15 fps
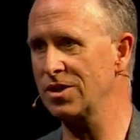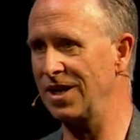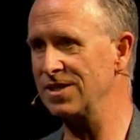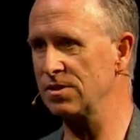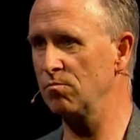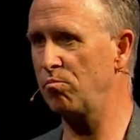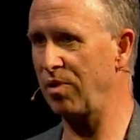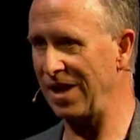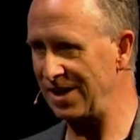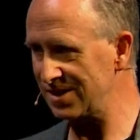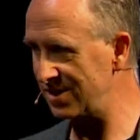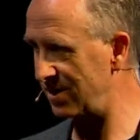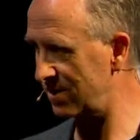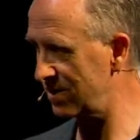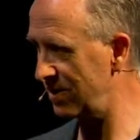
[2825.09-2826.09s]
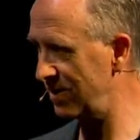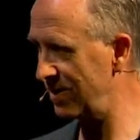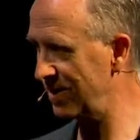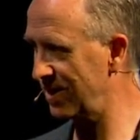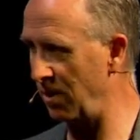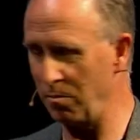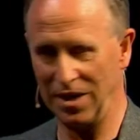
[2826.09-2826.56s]
doesn't bless it.
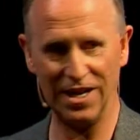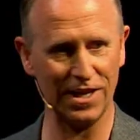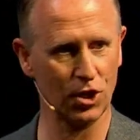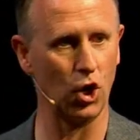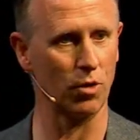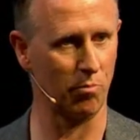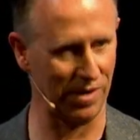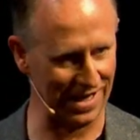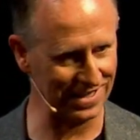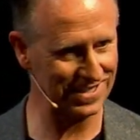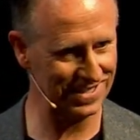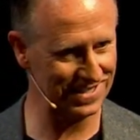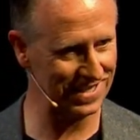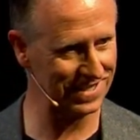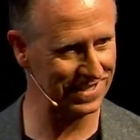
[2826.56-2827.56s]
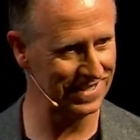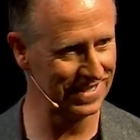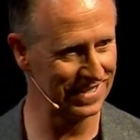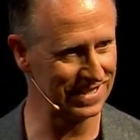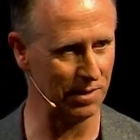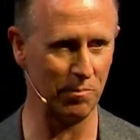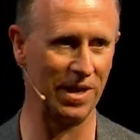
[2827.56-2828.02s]
The minute God blesses it,
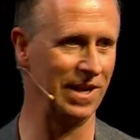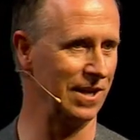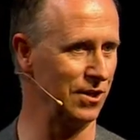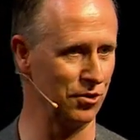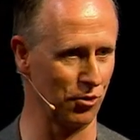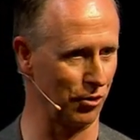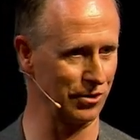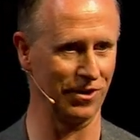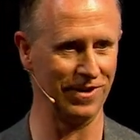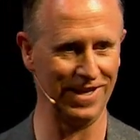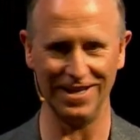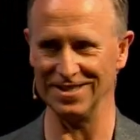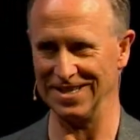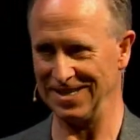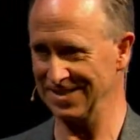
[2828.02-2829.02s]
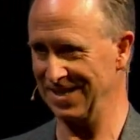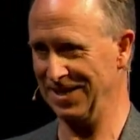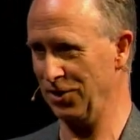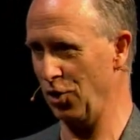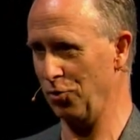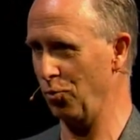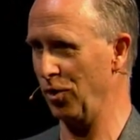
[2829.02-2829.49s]
the minute you're on your knees asking
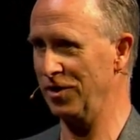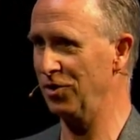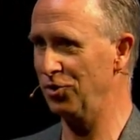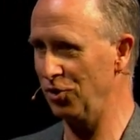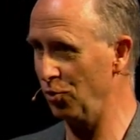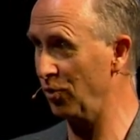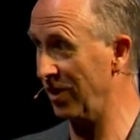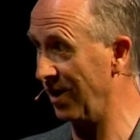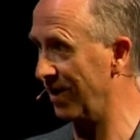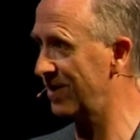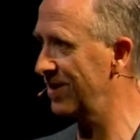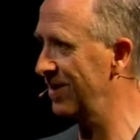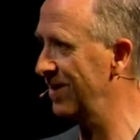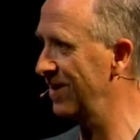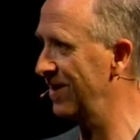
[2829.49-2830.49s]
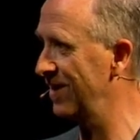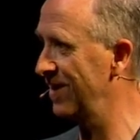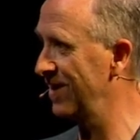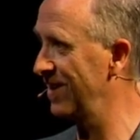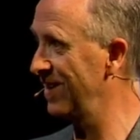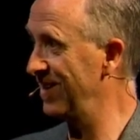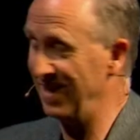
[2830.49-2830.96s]
God what you do with it.
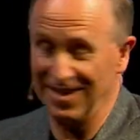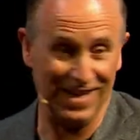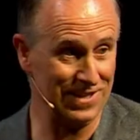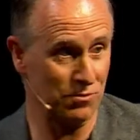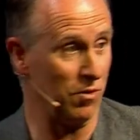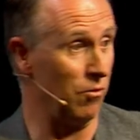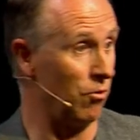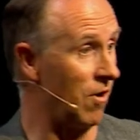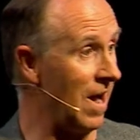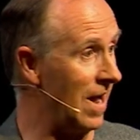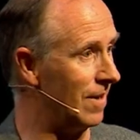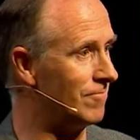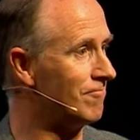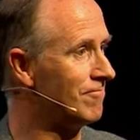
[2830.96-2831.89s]
And that's where we're at.